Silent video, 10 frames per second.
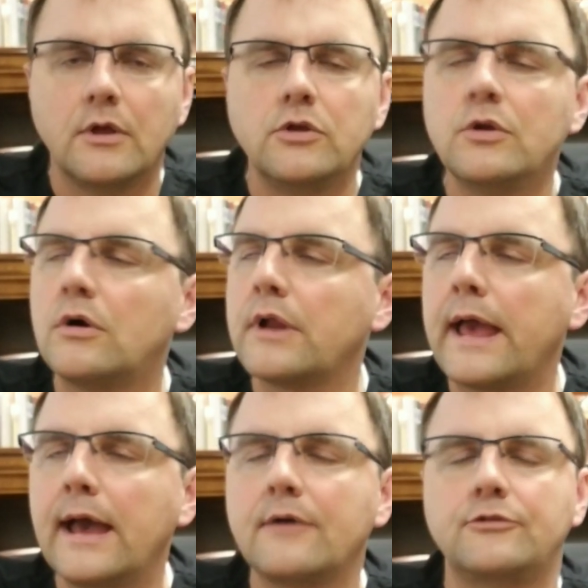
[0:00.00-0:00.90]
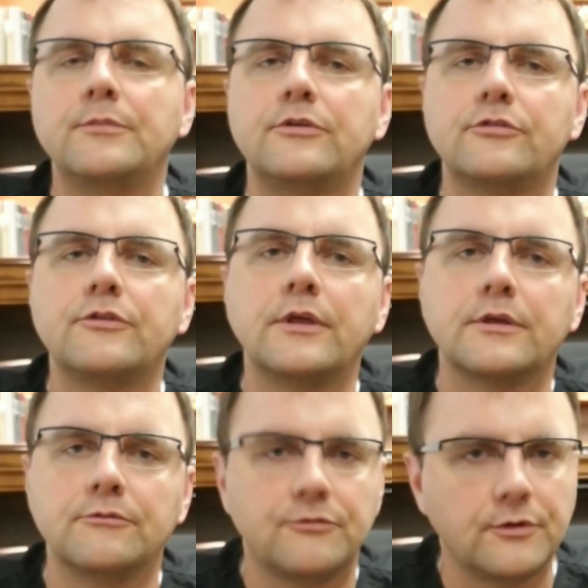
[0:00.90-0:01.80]
You don't have to be
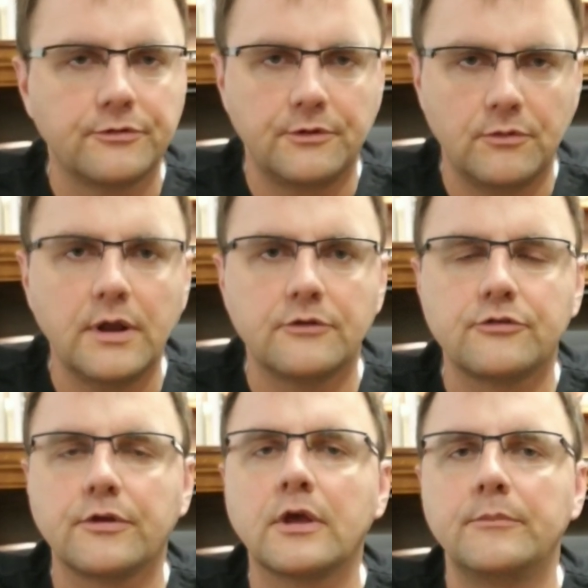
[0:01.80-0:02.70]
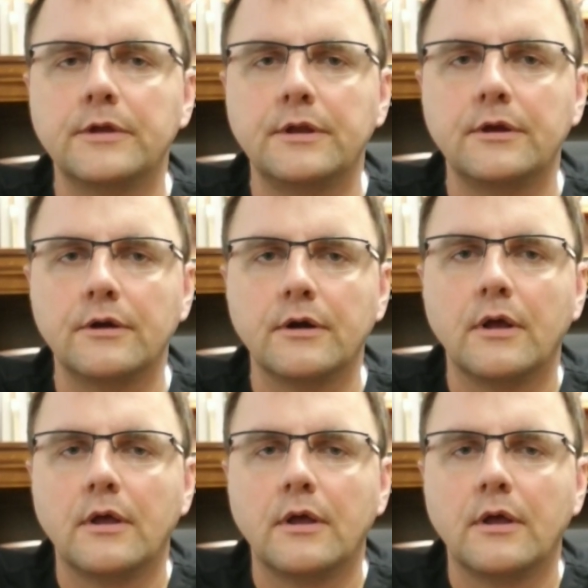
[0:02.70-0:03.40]
stinking filthy rich to come in here,